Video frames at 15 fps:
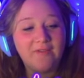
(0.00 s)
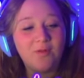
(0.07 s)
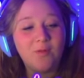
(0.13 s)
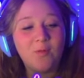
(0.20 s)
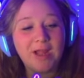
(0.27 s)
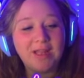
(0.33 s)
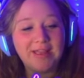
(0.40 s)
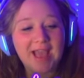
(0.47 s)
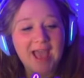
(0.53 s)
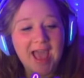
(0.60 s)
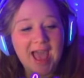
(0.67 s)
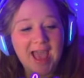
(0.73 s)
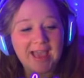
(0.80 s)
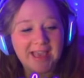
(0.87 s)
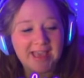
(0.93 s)
What the
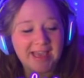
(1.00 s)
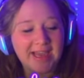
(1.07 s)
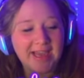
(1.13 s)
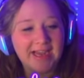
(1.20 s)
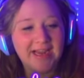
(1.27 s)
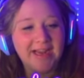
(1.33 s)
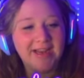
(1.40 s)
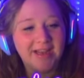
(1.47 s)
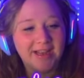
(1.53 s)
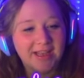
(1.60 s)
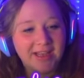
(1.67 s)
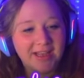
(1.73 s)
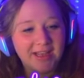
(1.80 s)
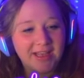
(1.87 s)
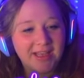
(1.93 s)
heck,
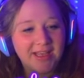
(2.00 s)
Geen?